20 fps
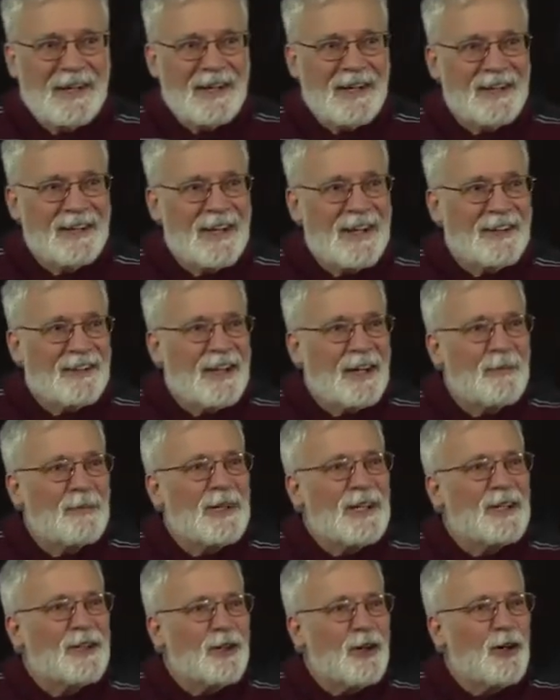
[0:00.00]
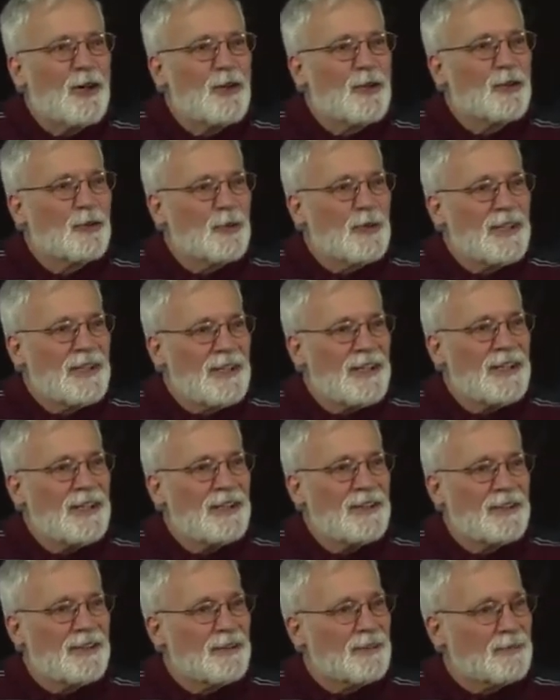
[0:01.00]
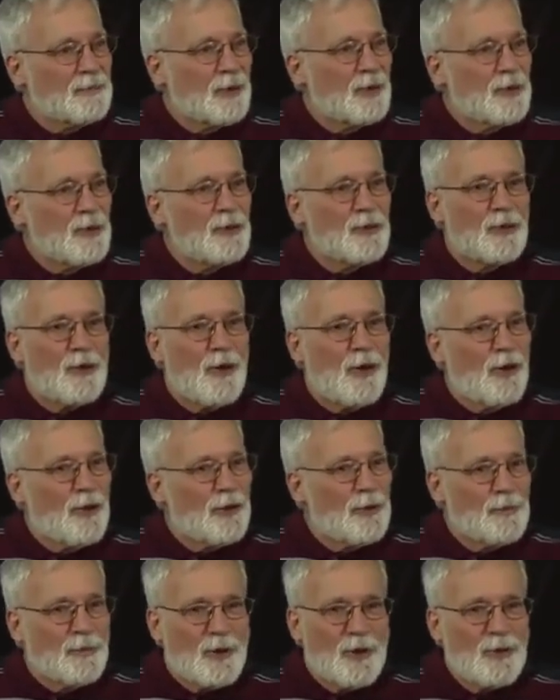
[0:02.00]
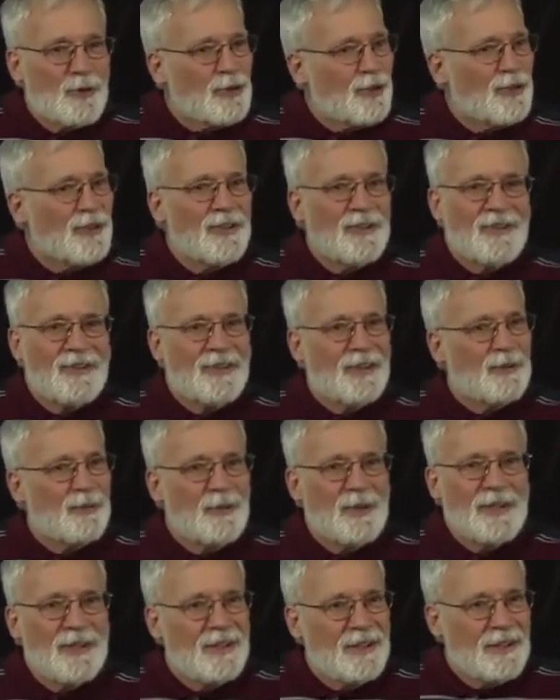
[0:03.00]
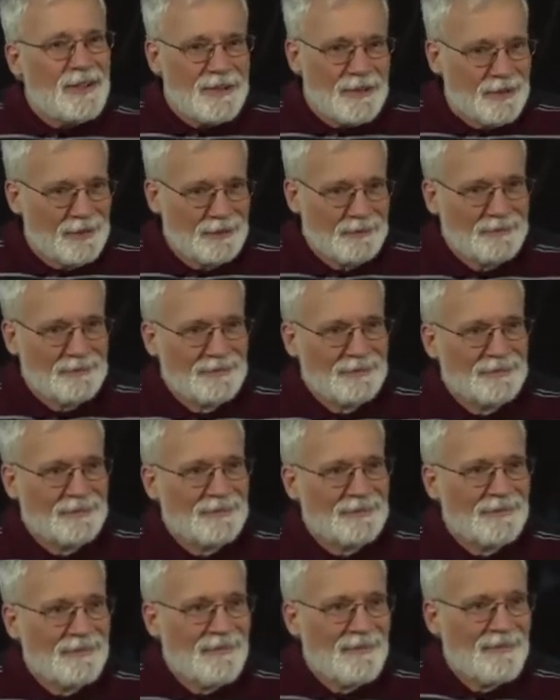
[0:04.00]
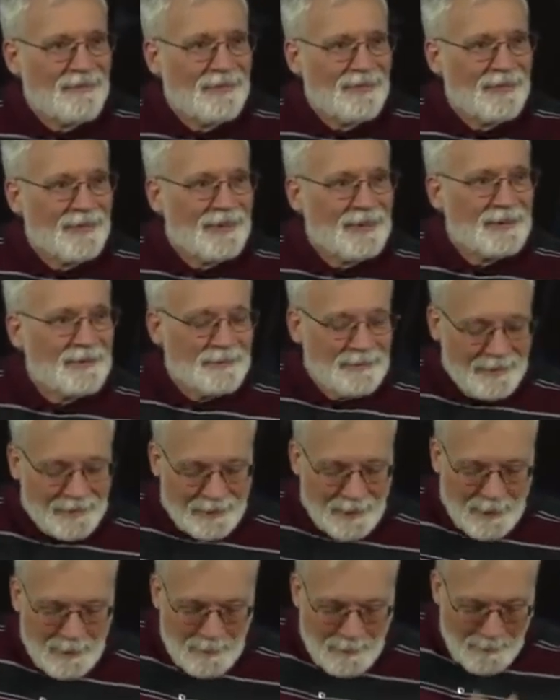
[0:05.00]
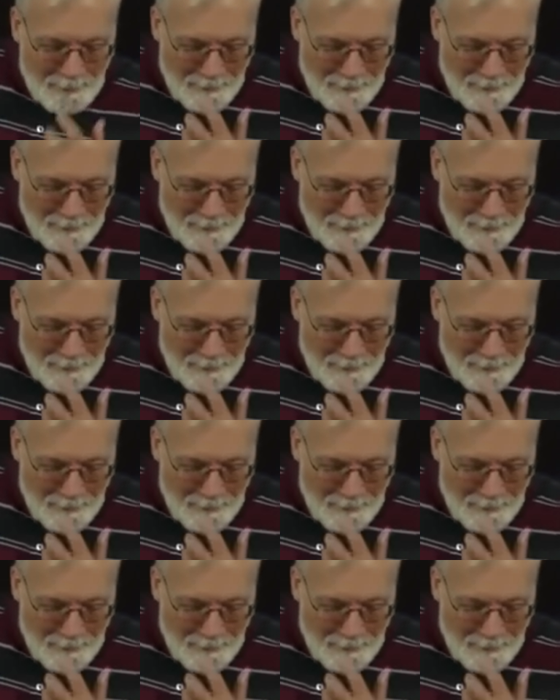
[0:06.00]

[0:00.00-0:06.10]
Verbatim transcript: And that's how many codes we need to produce all the proteins that we need. Okay?